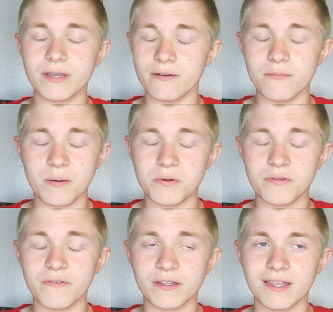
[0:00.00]
can't remember who the
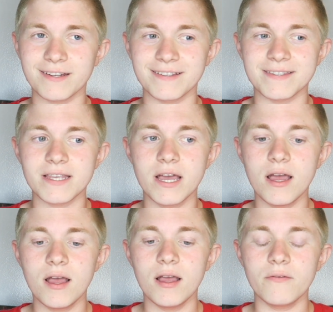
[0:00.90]
f that is.
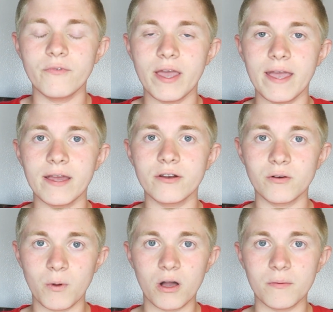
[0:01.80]
And her
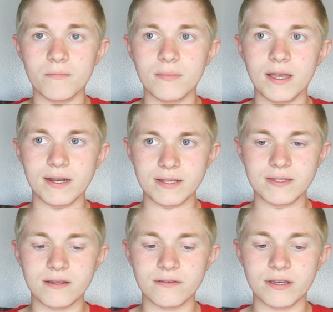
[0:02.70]
mom. And I
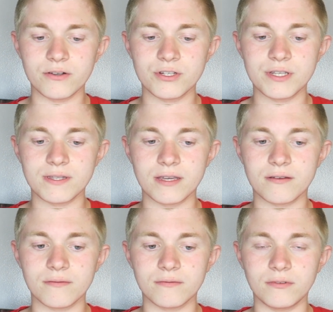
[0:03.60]
see her there and she's like
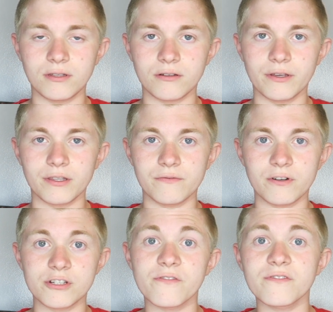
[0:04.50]
literally on the
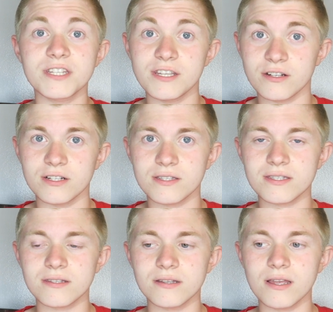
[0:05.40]
verge of tears.
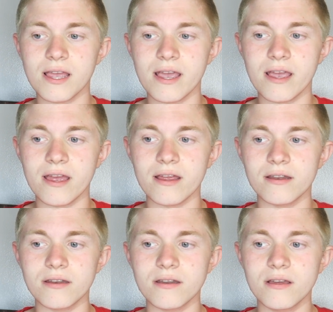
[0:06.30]

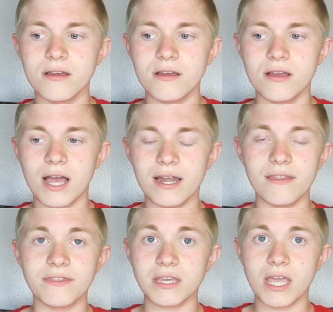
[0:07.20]
And I
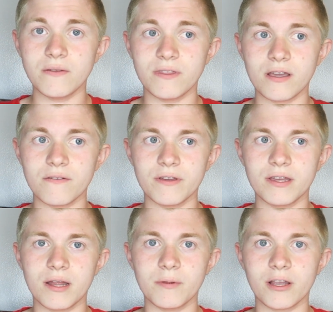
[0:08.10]
didn't think anything of it.
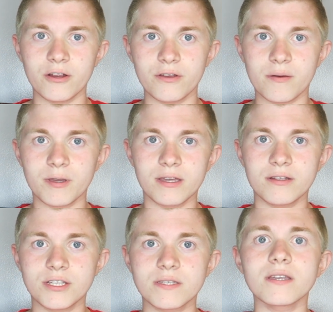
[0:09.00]
I'm like, are you coming in?
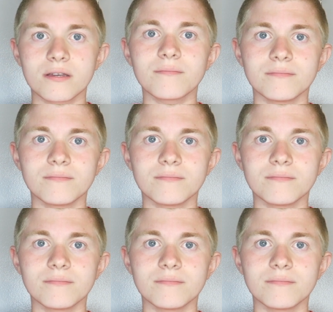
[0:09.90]
She's like,